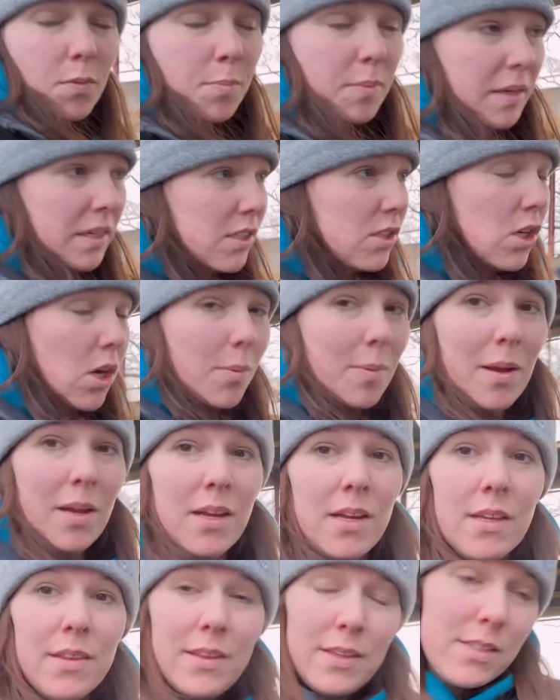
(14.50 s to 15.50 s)
beet chopper
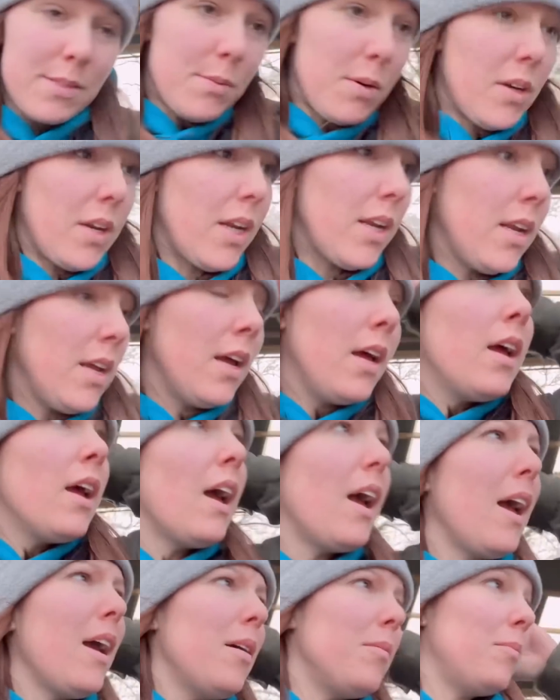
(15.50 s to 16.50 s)
this morning,
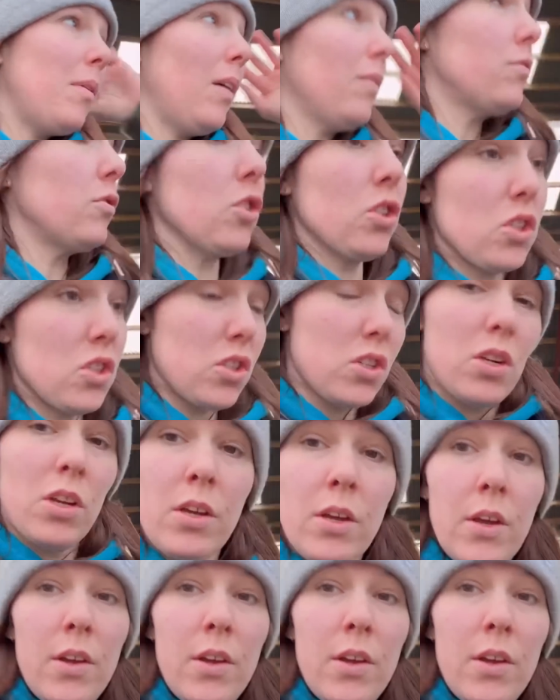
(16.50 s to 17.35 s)
I've just